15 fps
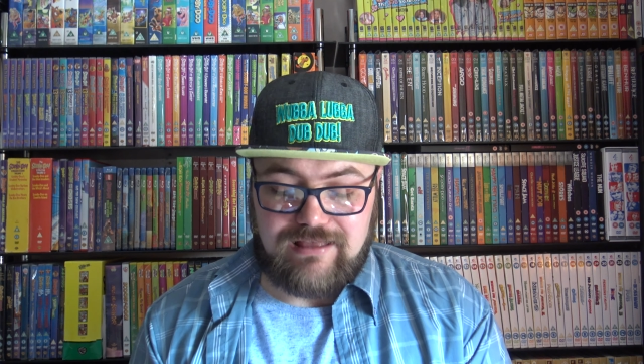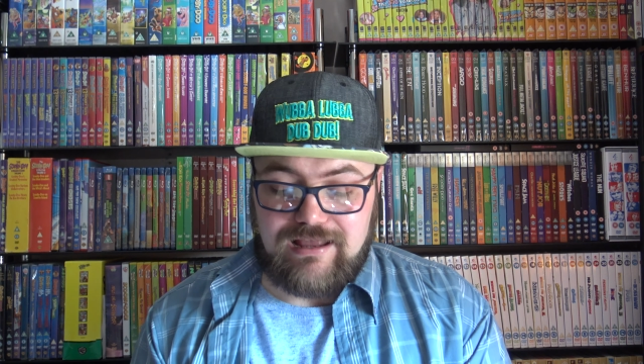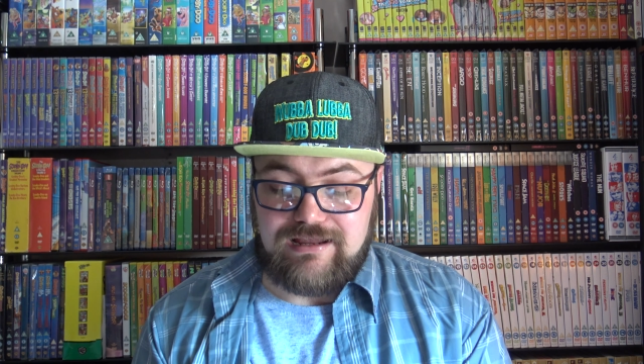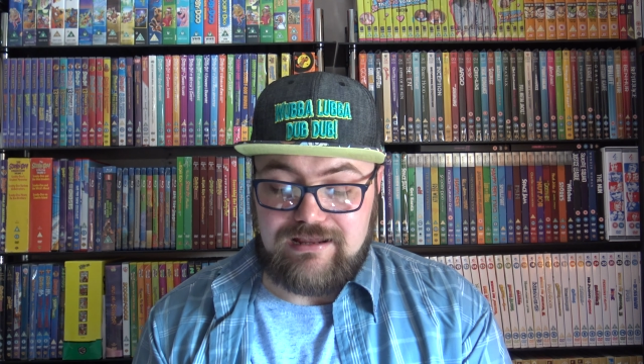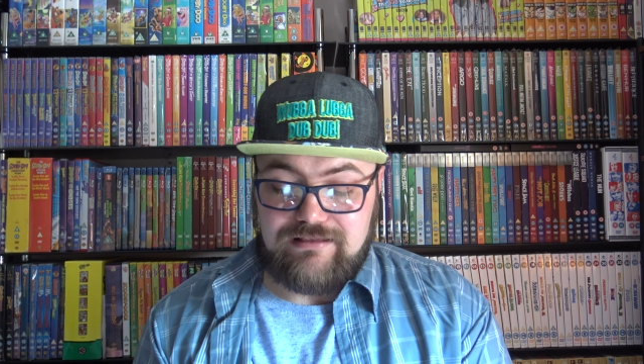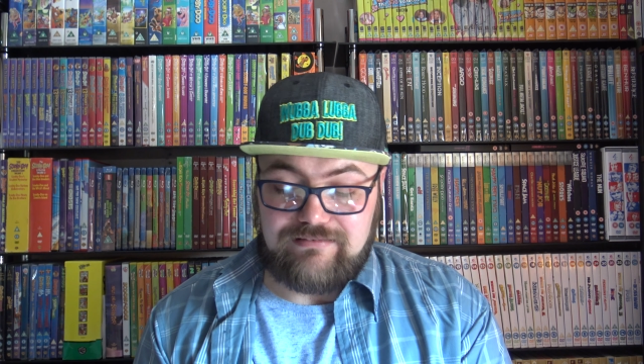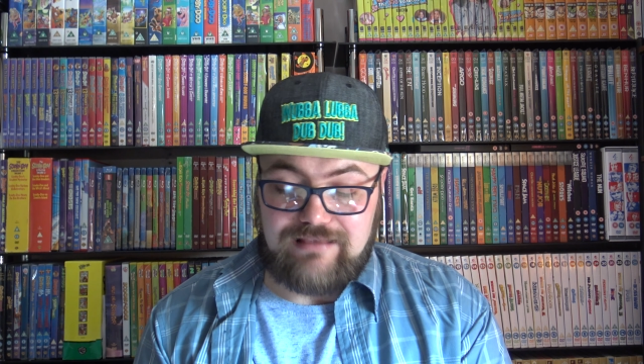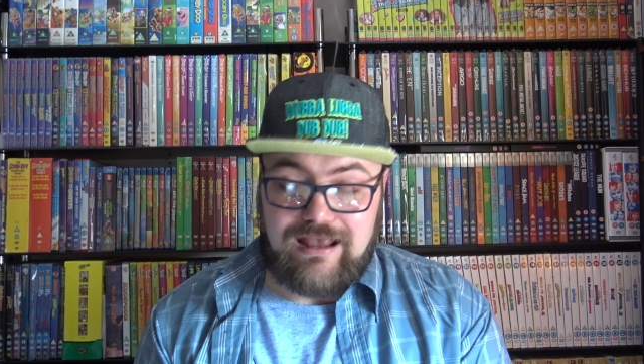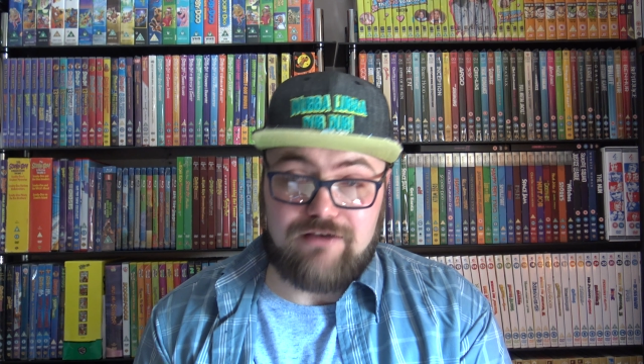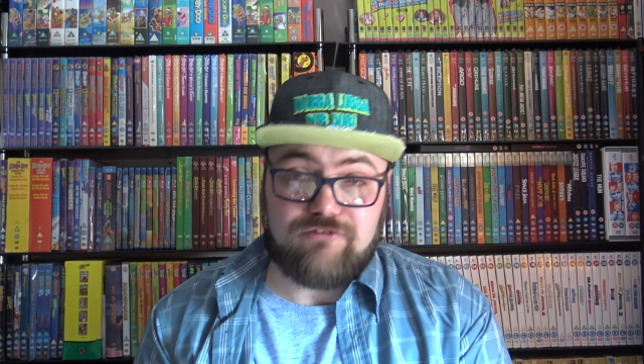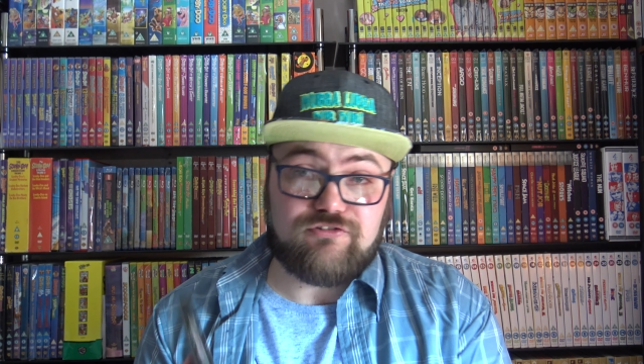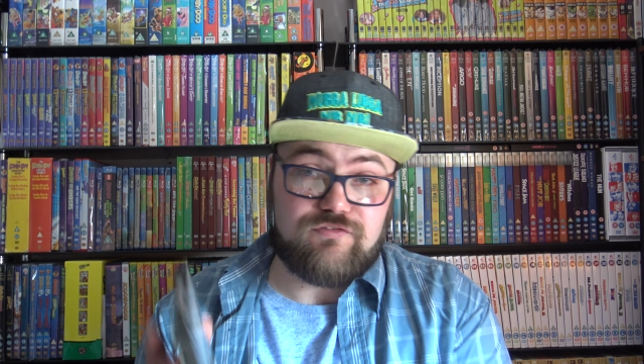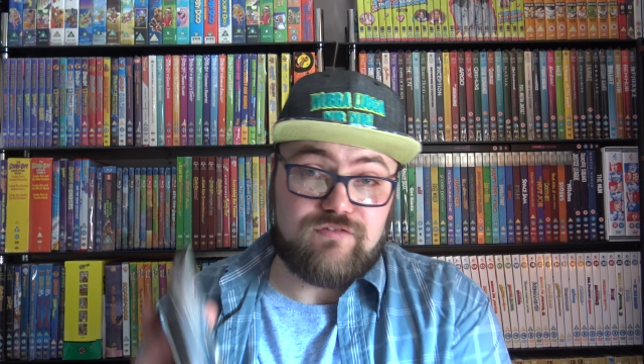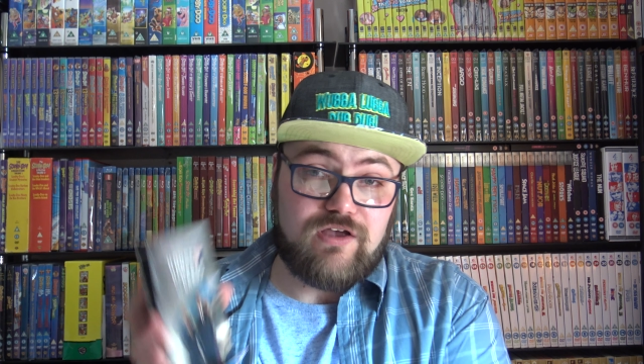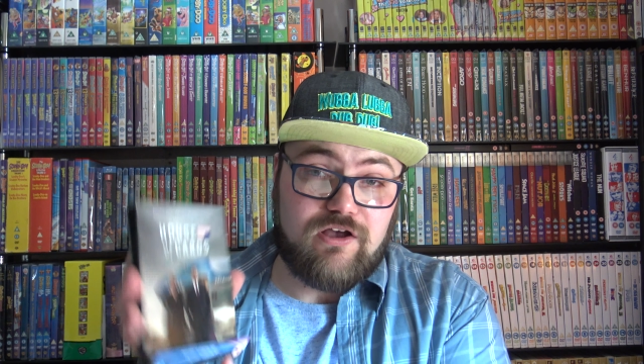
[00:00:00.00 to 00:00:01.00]
that is
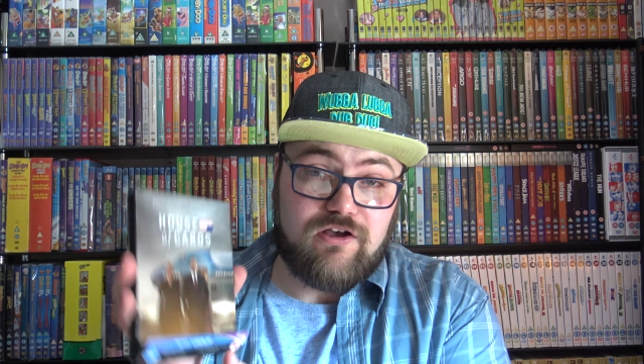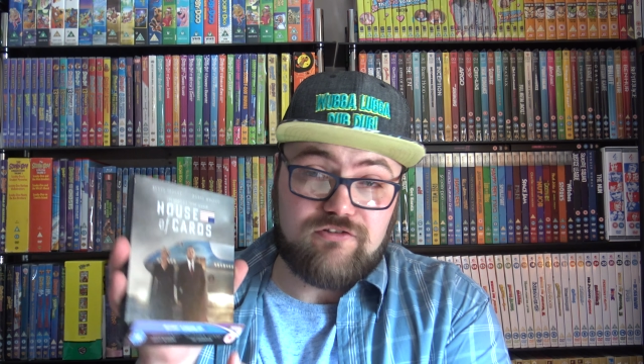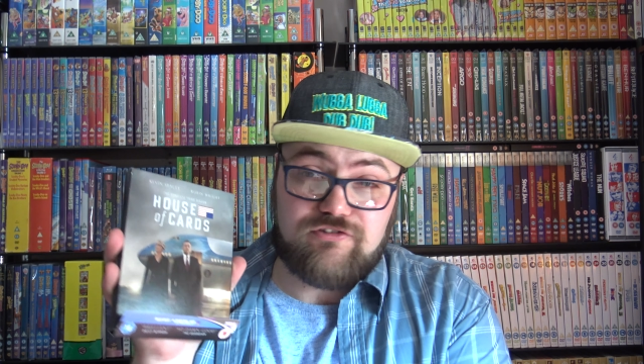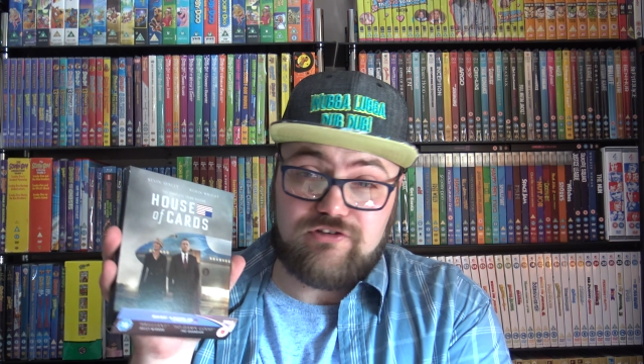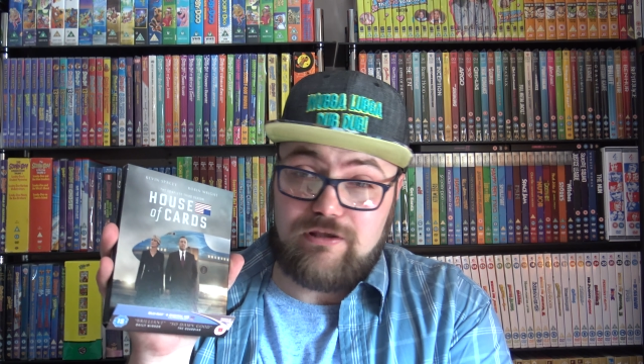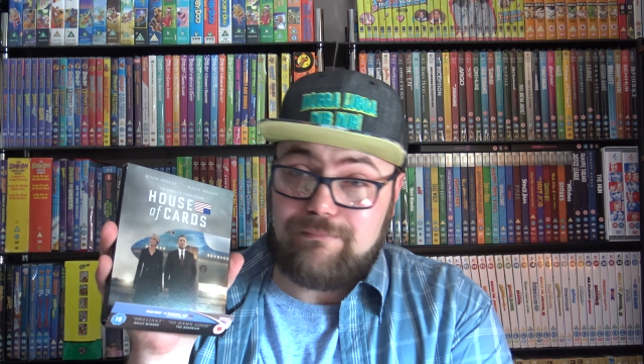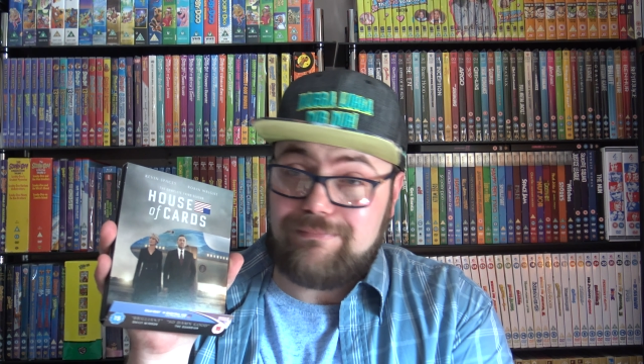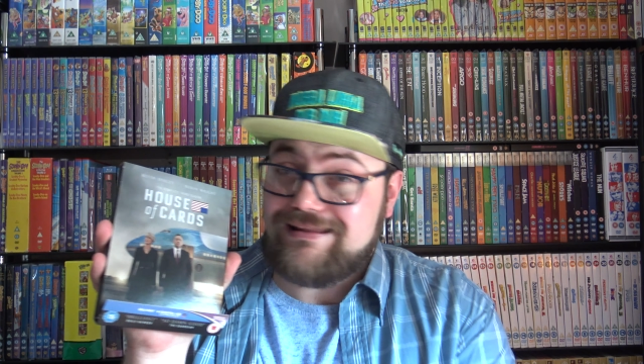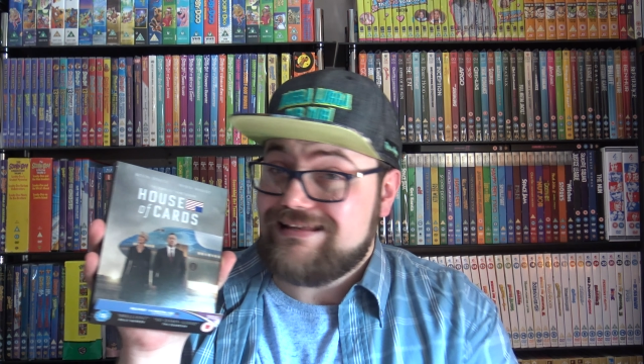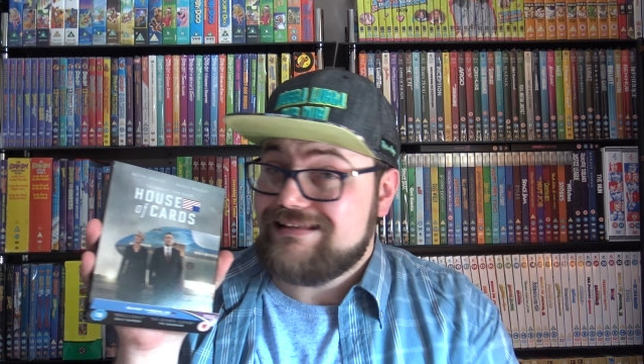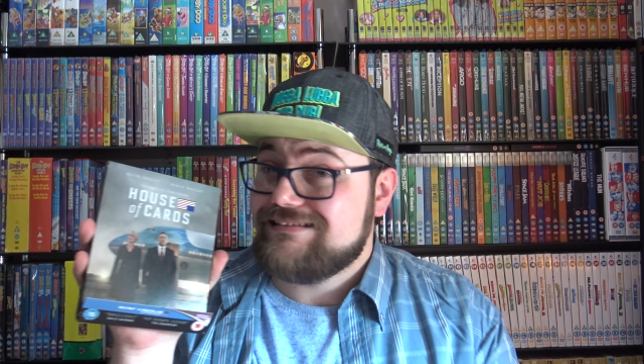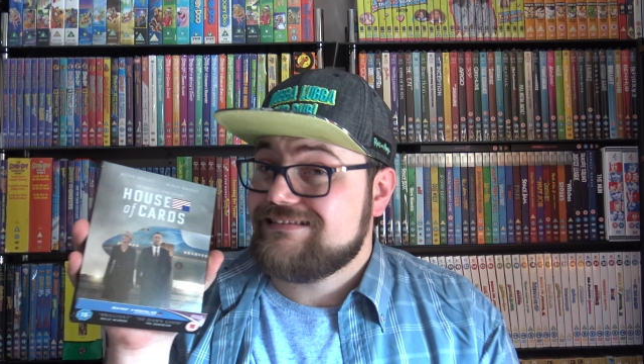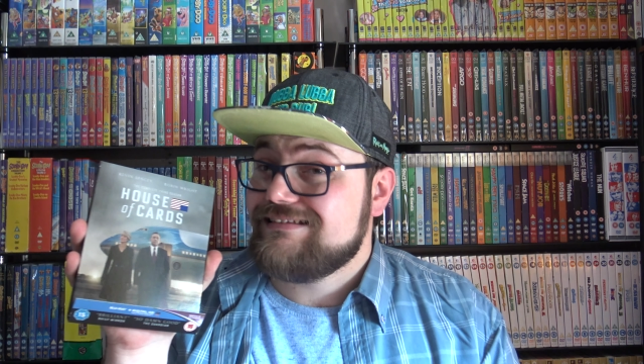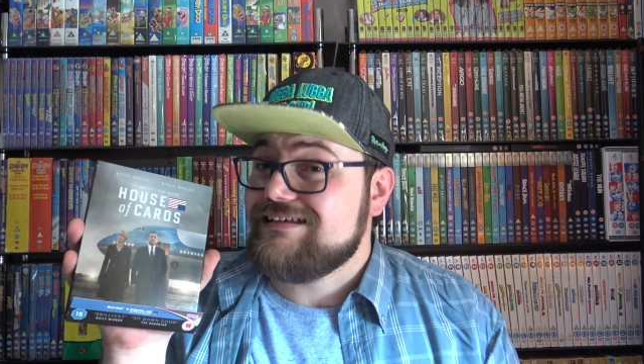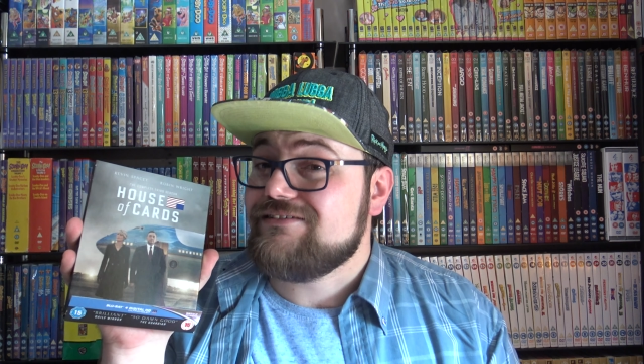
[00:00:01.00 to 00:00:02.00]
House of Cards, to
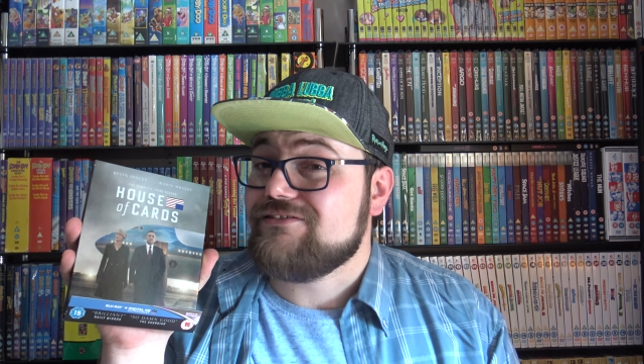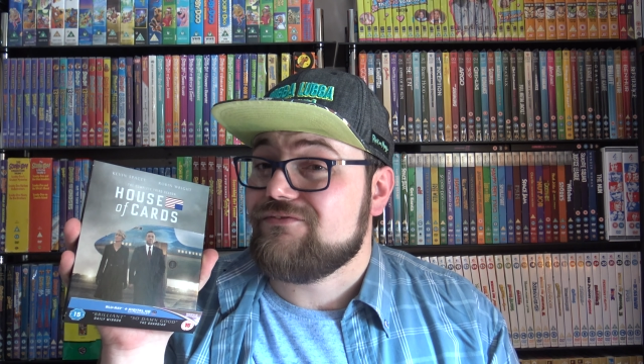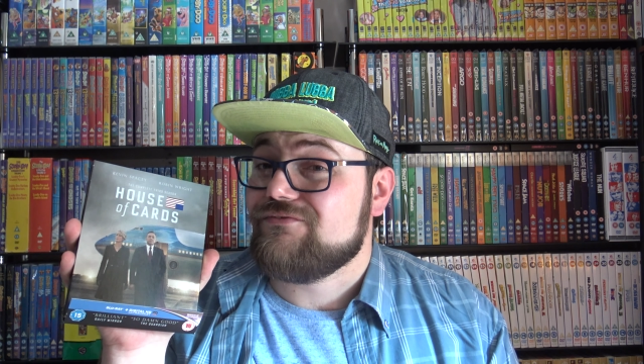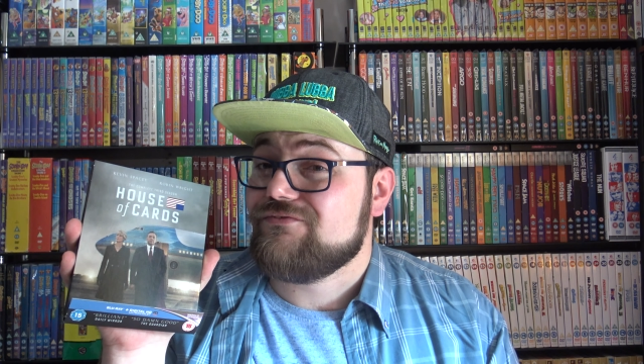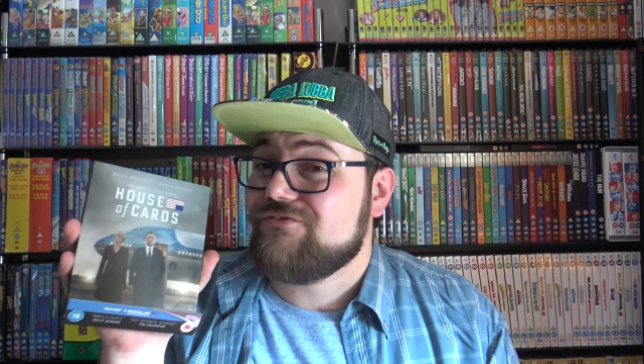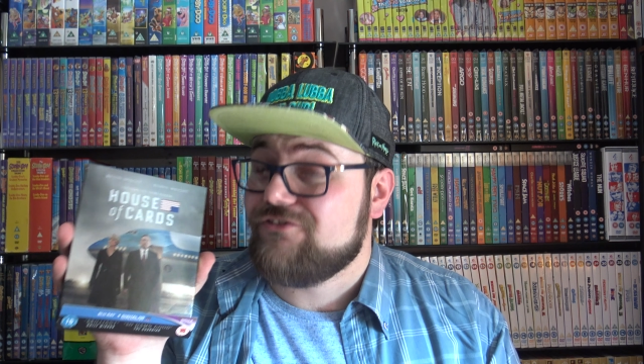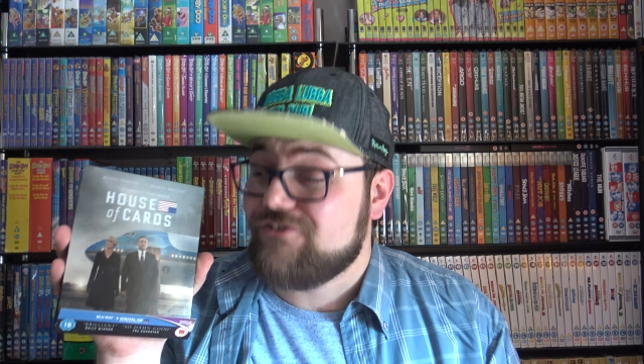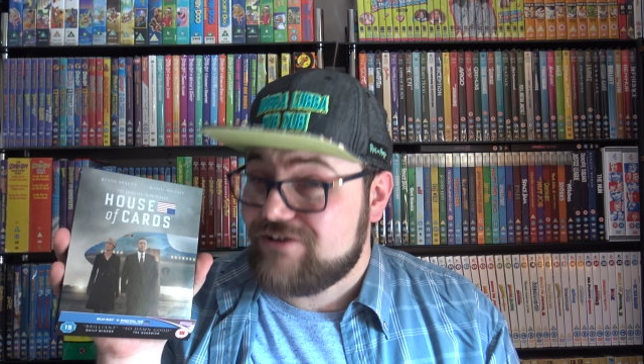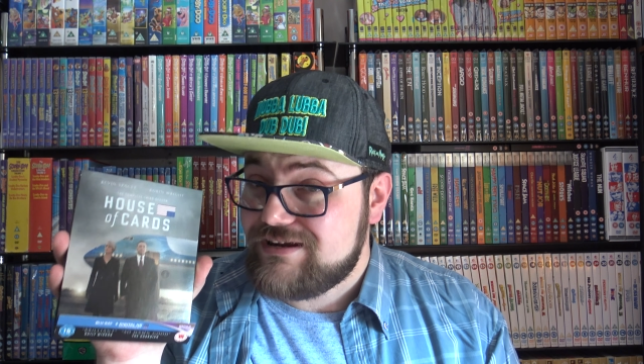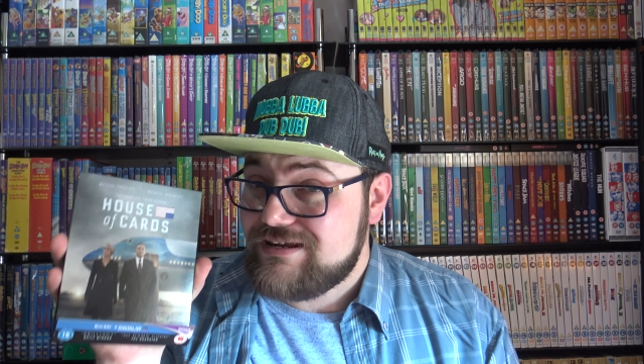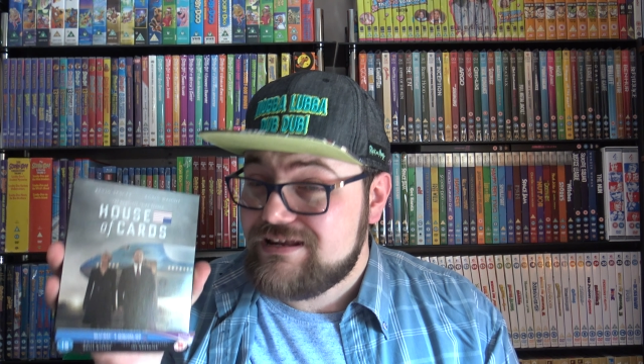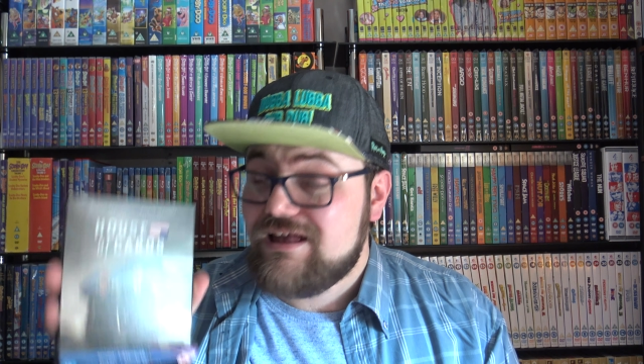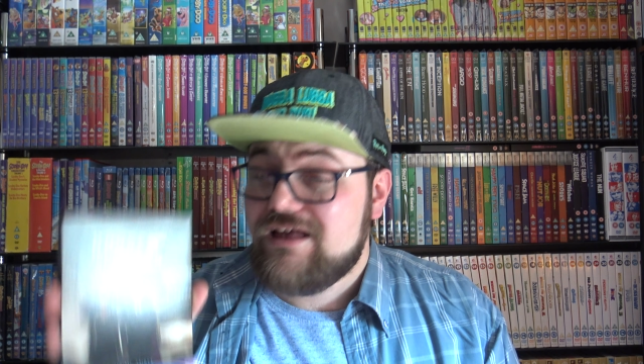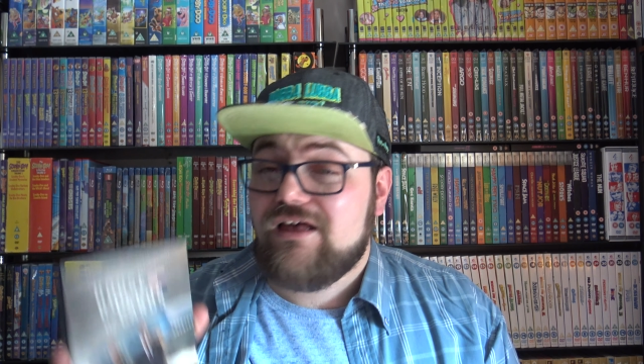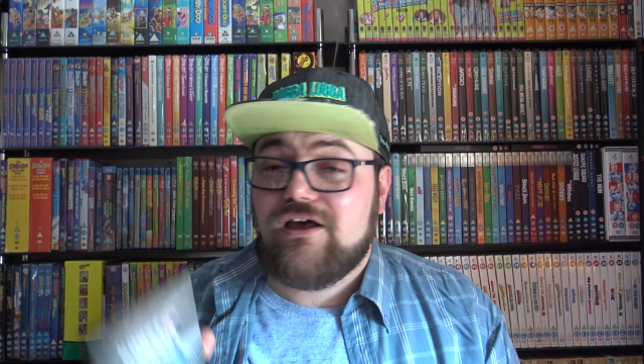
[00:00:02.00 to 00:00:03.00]
complete season three.